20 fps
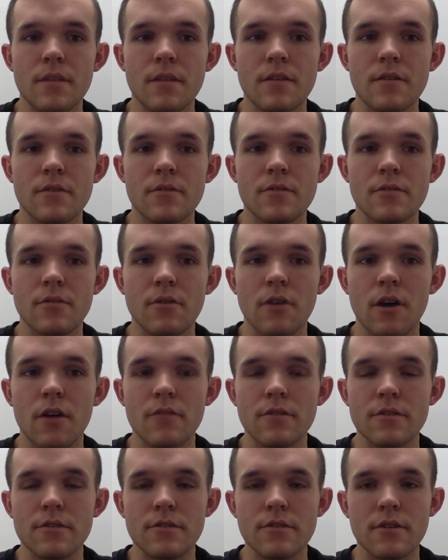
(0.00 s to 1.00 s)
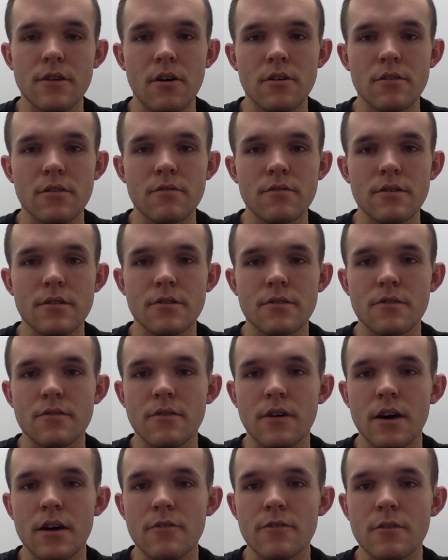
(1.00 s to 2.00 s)
So obviously all of these
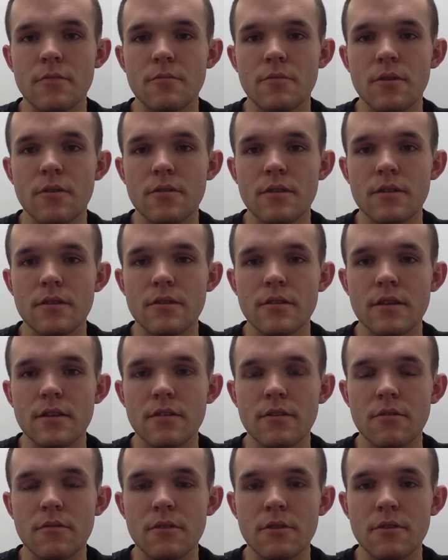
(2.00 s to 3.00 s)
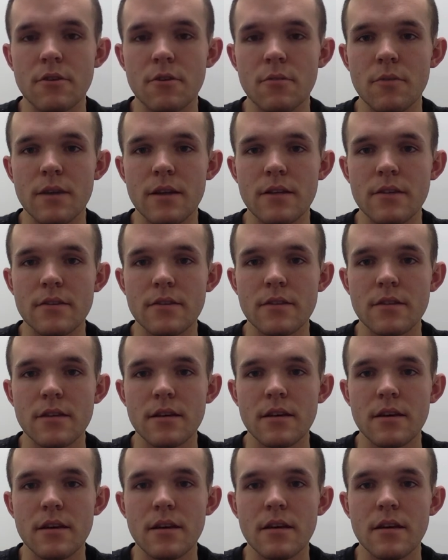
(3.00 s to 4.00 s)
five components and three domains
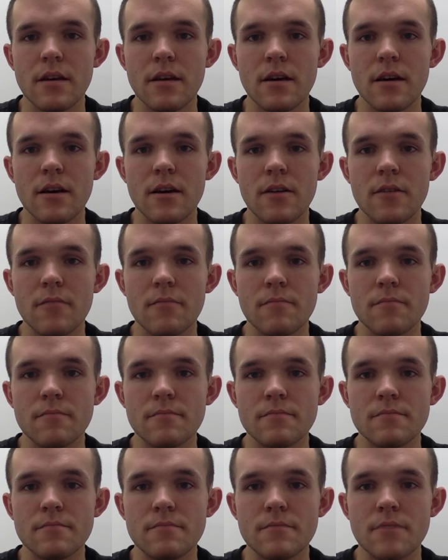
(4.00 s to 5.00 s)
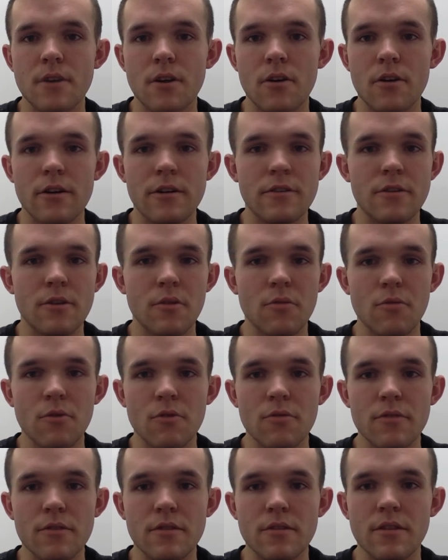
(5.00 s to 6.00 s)
are
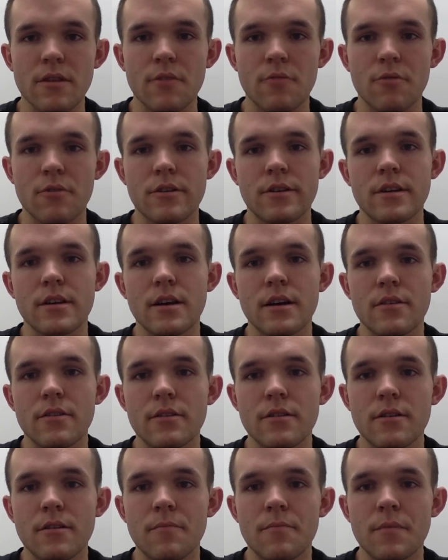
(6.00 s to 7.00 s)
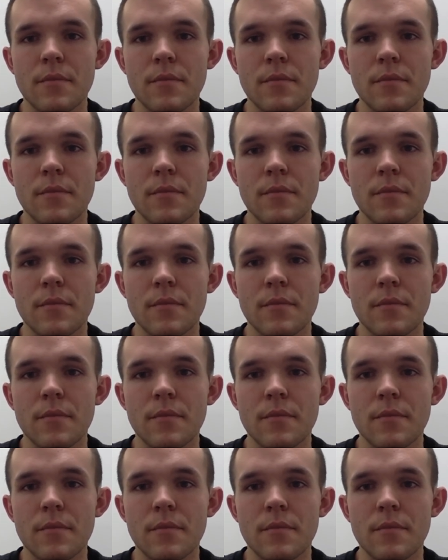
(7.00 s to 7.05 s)
interwoven, they work together.